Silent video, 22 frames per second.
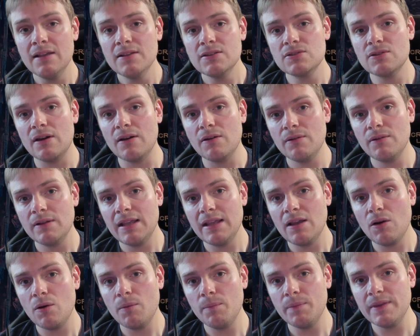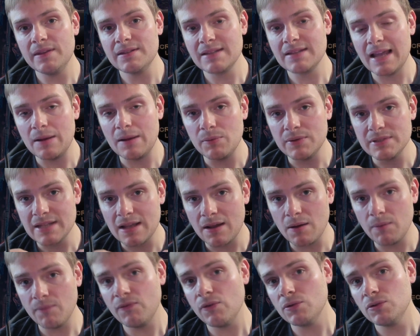So I really hope this guide was
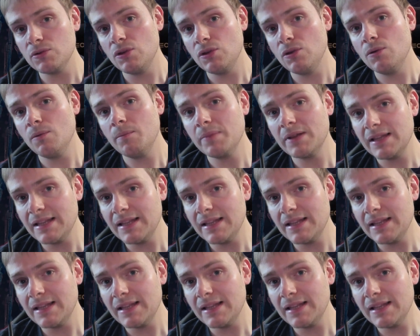helpful to you.